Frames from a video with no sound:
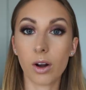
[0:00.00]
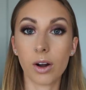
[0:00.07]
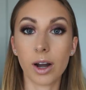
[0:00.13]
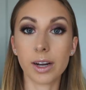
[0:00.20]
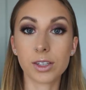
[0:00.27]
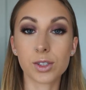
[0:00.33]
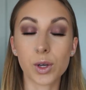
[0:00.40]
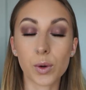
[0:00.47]
All
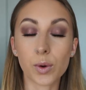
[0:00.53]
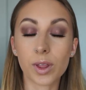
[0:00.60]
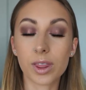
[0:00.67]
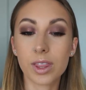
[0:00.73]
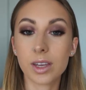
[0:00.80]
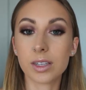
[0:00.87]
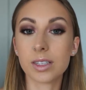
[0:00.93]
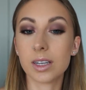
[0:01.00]
right, so
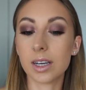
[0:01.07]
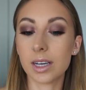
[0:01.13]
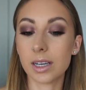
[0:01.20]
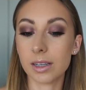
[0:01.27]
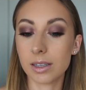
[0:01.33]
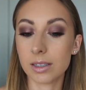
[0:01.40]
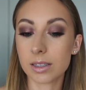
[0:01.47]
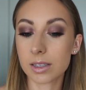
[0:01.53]
this
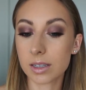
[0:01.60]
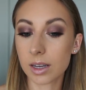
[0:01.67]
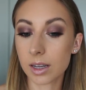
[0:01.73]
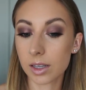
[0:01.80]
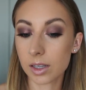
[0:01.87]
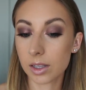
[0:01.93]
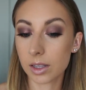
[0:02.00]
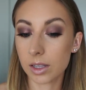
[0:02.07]
is
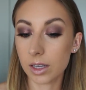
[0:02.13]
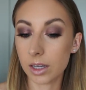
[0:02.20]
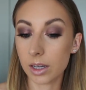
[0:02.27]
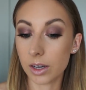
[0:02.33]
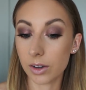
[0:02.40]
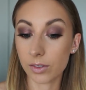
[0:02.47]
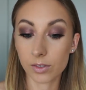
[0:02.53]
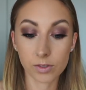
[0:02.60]

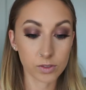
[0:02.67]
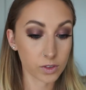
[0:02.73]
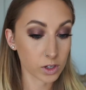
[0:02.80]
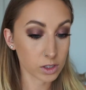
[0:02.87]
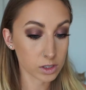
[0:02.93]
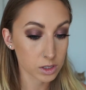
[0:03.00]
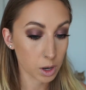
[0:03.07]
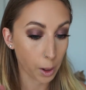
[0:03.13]
the
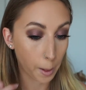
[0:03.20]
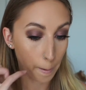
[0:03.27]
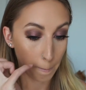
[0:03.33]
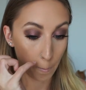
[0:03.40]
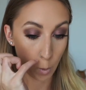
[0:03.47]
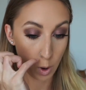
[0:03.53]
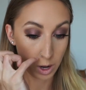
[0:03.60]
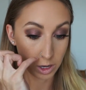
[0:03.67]
first,
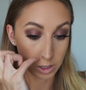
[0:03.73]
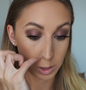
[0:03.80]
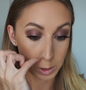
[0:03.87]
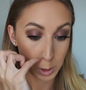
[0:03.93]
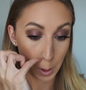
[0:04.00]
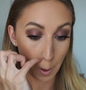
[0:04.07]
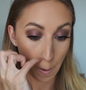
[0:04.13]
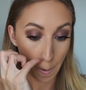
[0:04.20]
what
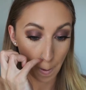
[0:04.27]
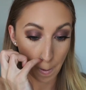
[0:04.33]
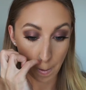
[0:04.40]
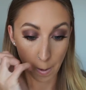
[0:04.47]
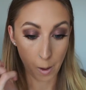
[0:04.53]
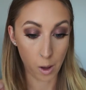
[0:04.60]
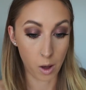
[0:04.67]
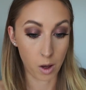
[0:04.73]
is
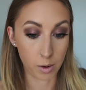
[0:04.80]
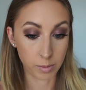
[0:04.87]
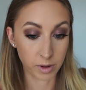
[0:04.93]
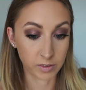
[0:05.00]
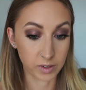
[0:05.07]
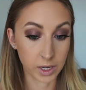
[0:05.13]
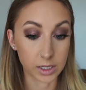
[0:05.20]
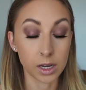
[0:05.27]
on
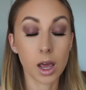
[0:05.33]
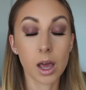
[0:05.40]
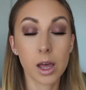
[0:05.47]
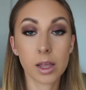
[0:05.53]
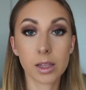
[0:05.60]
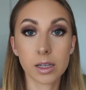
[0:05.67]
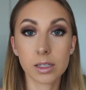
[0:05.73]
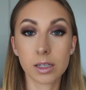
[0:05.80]
my face?
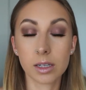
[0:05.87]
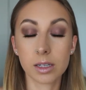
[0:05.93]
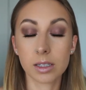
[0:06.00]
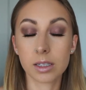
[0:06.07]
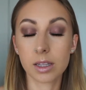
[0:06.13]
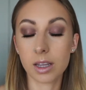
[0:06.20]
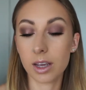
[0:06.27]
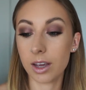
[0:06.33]
This
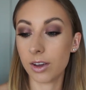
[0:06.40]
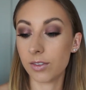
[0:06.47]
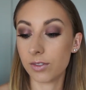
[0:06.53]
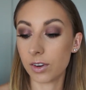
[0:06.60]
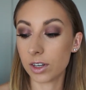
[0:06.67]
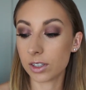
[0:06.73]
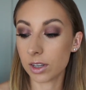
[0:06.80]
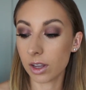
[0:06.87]
is the
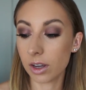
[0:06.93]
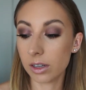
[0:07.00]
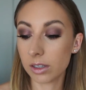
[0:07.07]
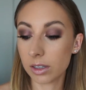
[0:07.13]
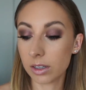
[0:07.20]
first look.